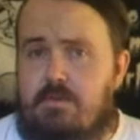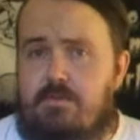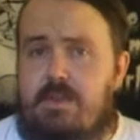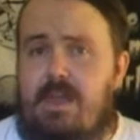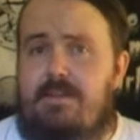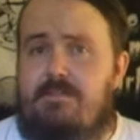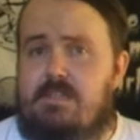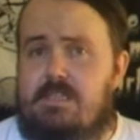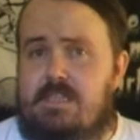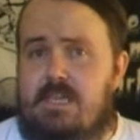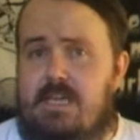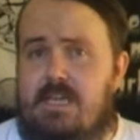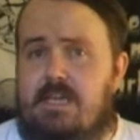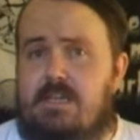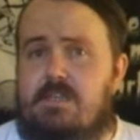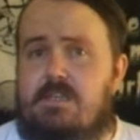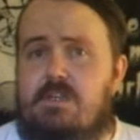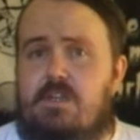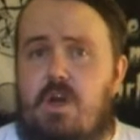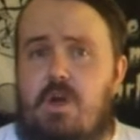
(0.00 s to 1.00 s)
If you haven't seen
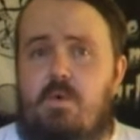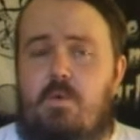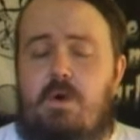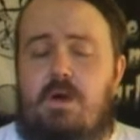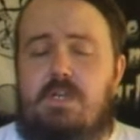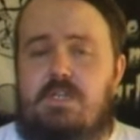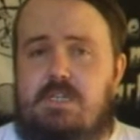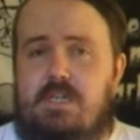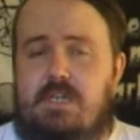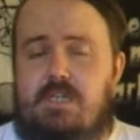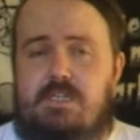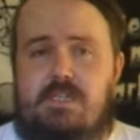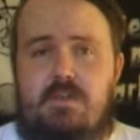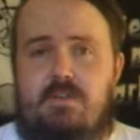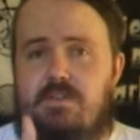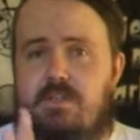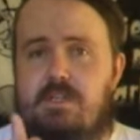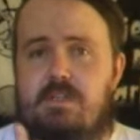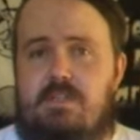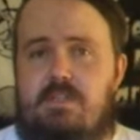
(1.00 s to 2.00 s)
it, go watch it.
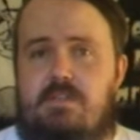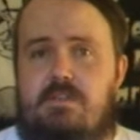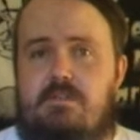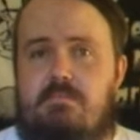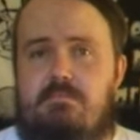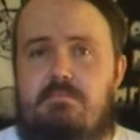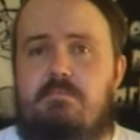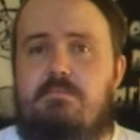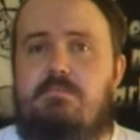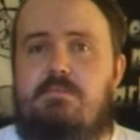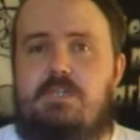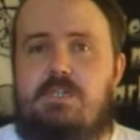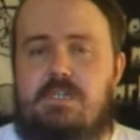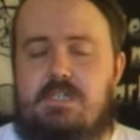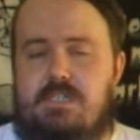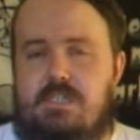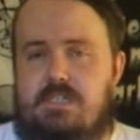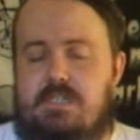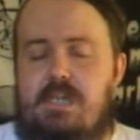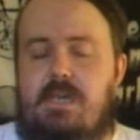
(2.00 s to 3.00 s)
Seriously,
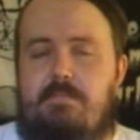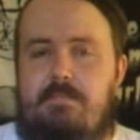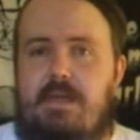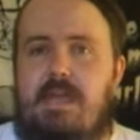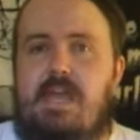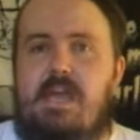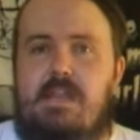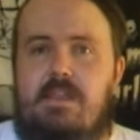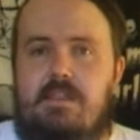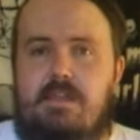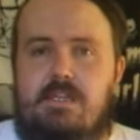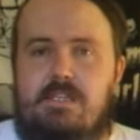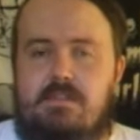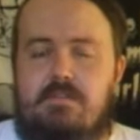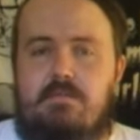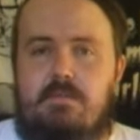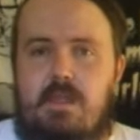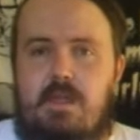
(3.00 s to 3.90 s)
just skip ahead of this a